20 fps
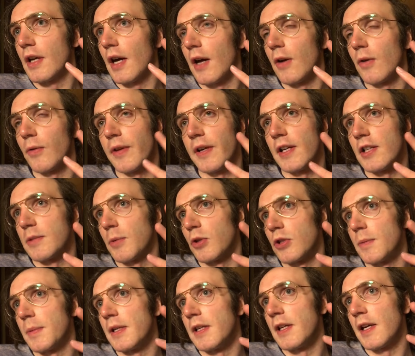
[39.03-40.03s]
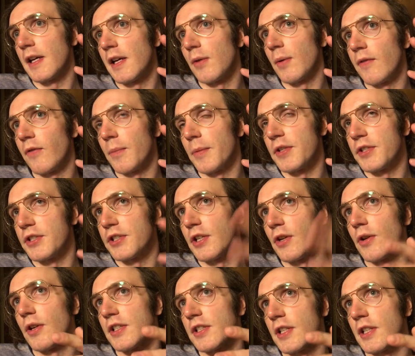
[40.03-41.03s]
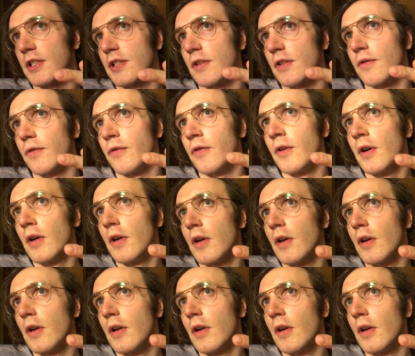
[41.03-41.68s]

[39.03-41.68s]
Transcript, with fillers: I don't think it's supposed to be taking away from the seriousness of